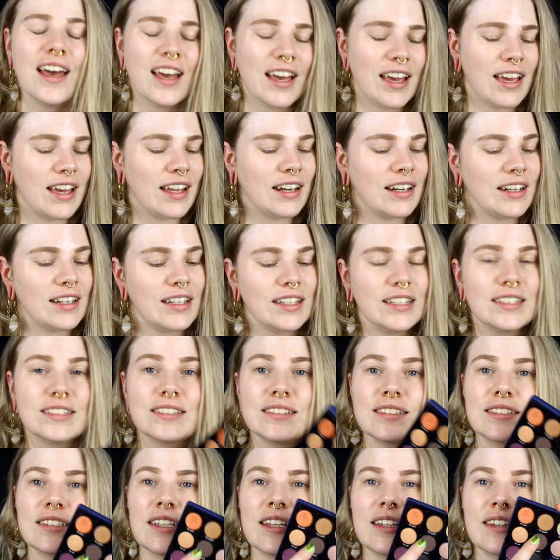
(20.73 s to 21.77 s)
And
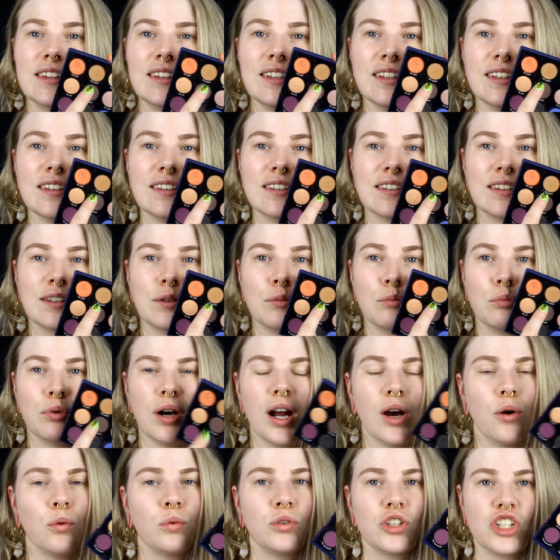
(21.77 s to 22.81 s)
it's this
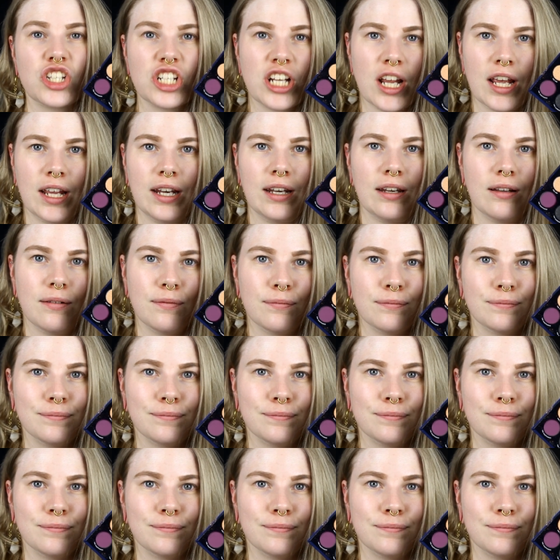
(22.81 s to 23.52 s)
brown shade.